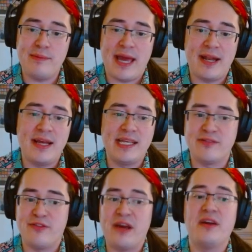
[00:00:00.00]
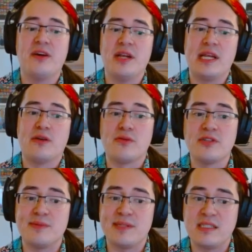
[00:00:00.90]
mana is very good in
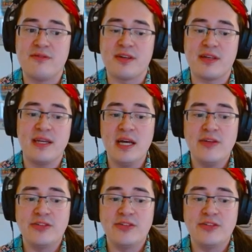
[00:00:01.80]
Gruul specifically.